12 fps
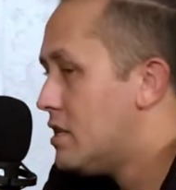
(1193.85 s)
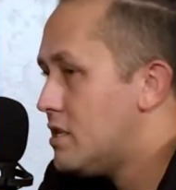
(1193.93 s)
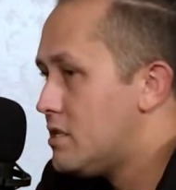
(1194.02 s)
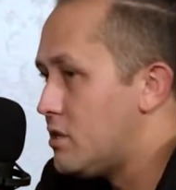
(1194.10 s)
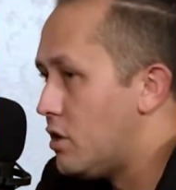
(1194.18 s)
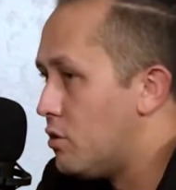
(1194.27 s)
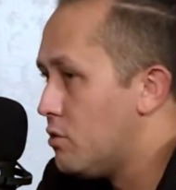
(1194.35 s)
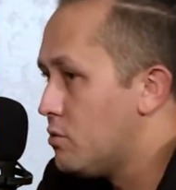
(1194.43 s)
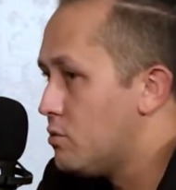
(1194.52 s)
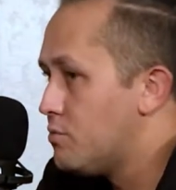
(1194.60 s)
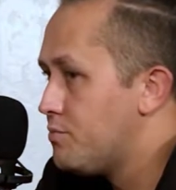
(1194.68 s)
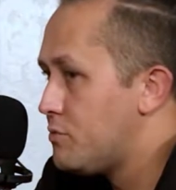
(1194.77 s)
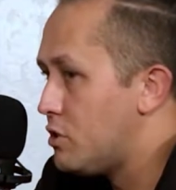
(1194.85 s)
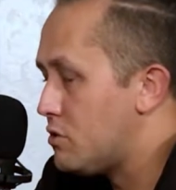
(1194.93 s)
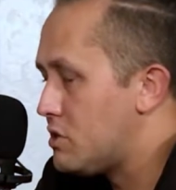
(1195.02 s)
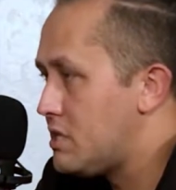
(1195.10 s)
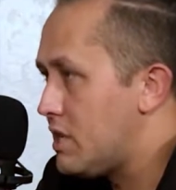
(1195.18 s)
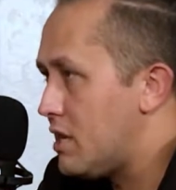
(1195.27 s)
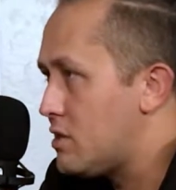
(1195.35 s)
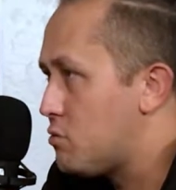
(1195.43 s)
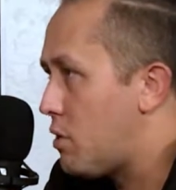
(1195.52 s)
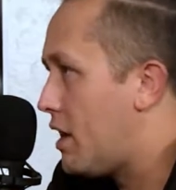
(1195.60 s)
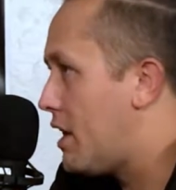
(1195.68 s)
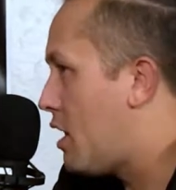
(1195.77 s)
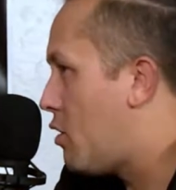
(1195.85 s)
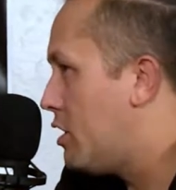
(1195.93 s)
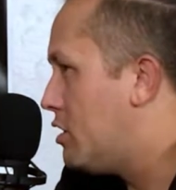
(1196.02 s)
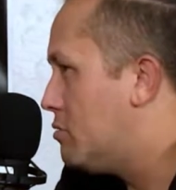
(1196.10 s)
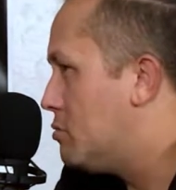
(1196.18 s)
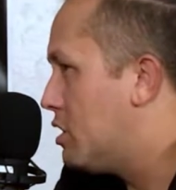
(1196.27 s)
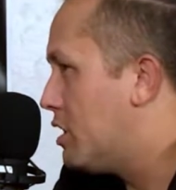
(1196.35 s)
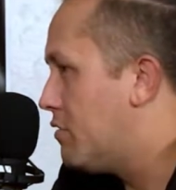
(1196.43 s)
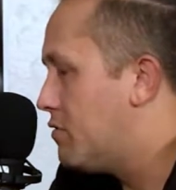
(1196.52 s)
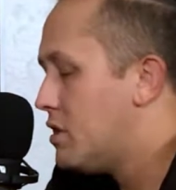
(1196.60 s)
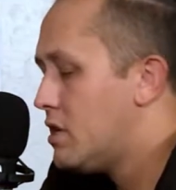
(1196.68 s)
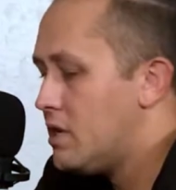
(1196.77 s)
So there's 6 right now, I do believe.